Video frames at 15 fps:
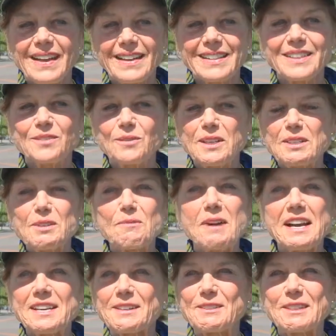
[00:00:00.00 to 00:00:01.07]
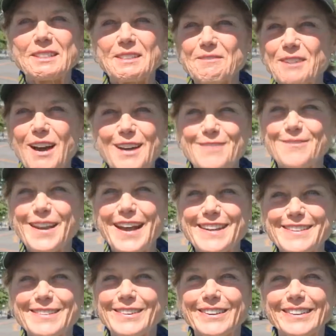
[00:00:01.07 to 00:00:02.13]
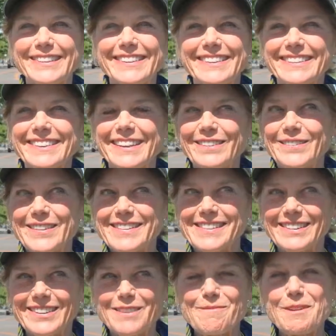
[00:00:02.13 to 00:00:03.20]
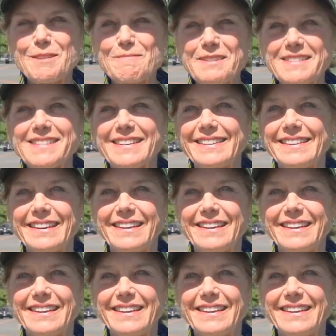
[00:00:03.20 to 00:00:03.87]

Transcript: You wonder why you couldn't have gone faster and then you think was there a purpose in